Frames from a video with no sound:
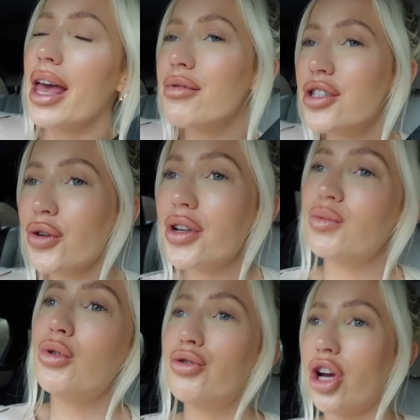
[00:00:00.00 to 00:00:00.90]
He was doing his
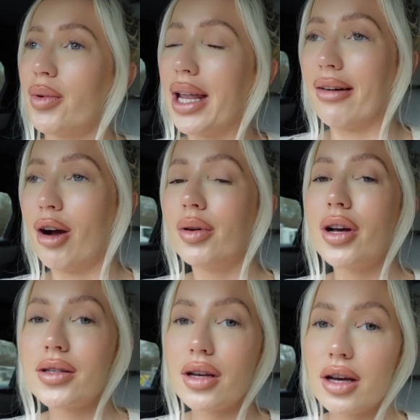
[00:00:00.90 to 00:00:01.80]
wardrobe clear out
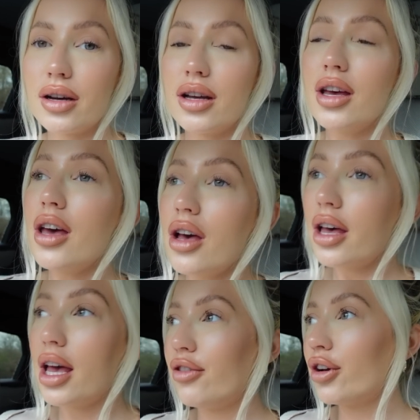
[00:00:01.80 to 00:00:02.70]
because
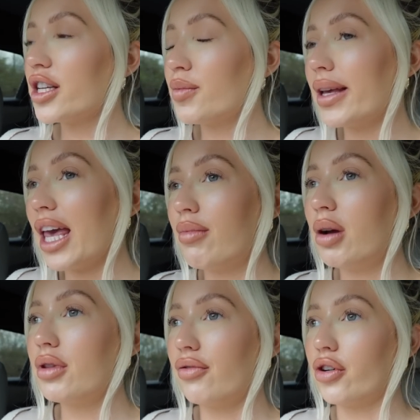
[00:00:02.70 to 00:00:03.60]
if you guys have been keeping
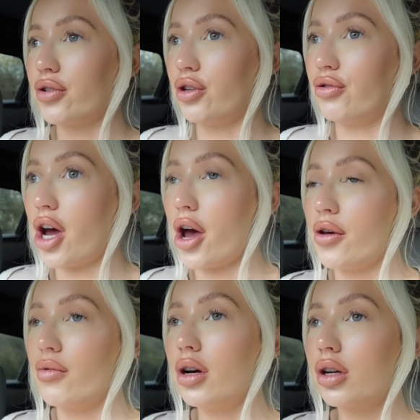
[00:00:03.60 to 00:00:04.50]
up with the vlogs, you'll know